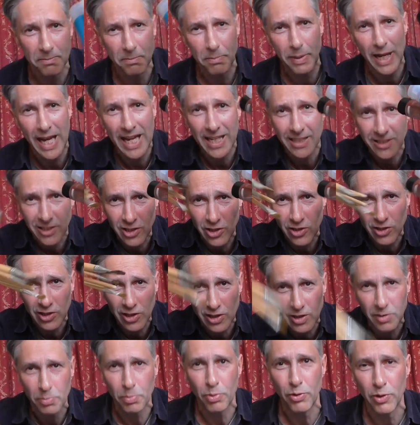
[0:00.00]
and paints
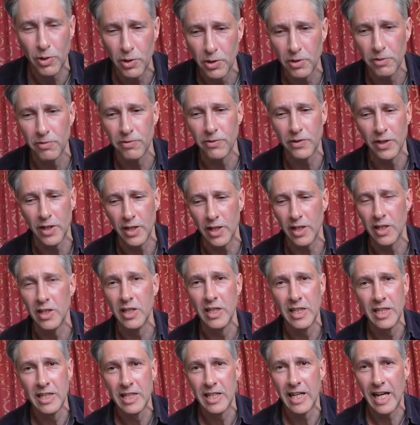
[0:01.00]
just to prove that
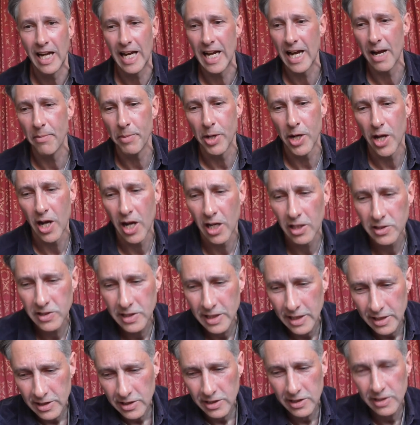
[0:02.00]
I am an
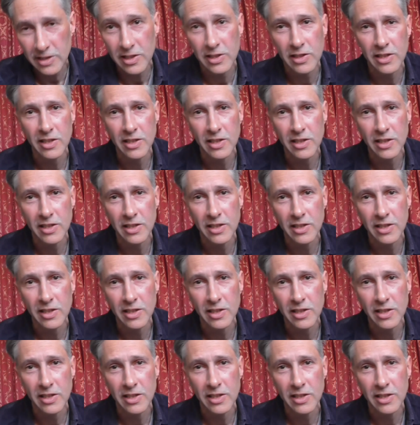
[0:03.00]
artist.